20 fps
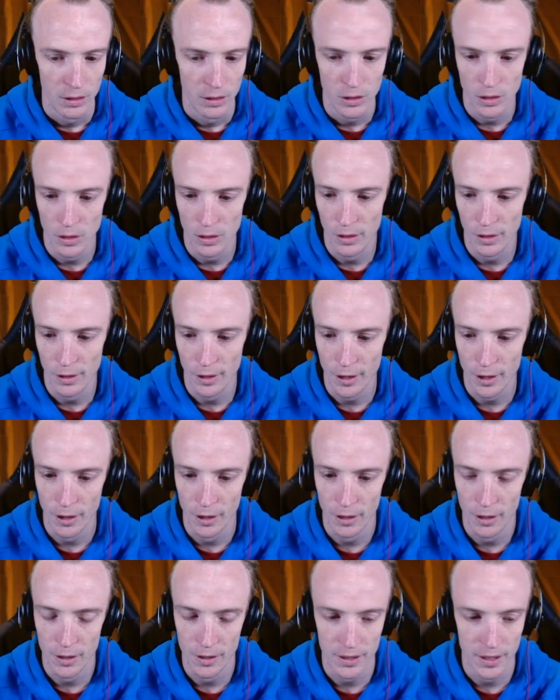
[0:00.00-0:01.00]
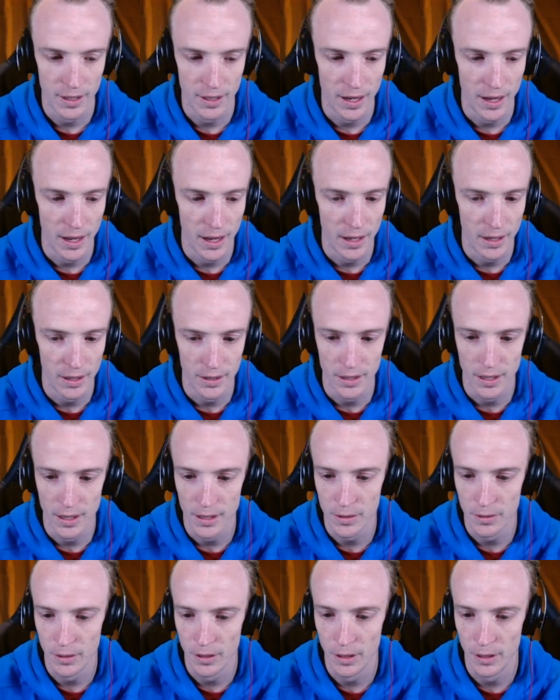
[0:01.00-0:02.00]
2 Ludicolos in hands,
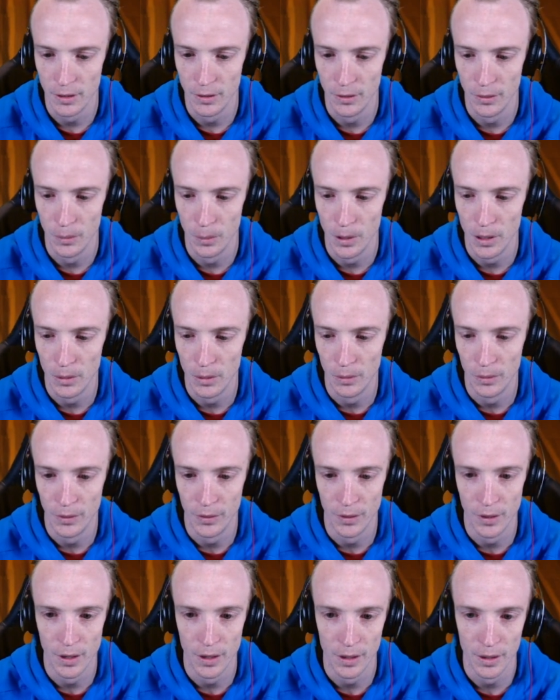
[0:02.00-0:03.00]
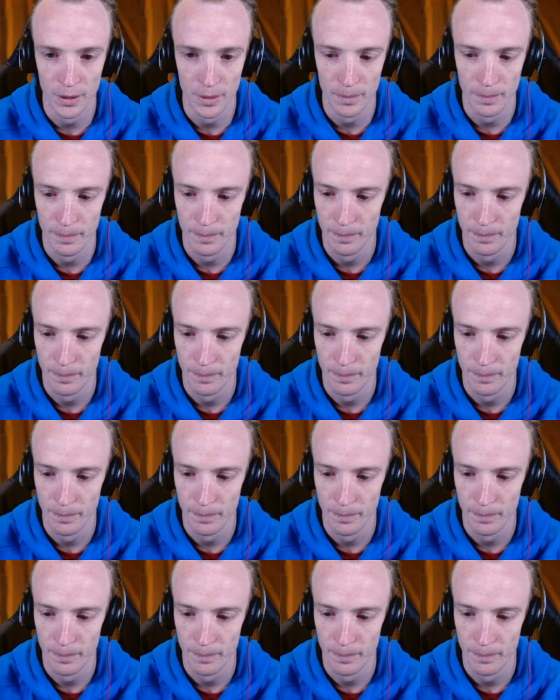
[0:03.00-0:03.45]
that's really good as well, so...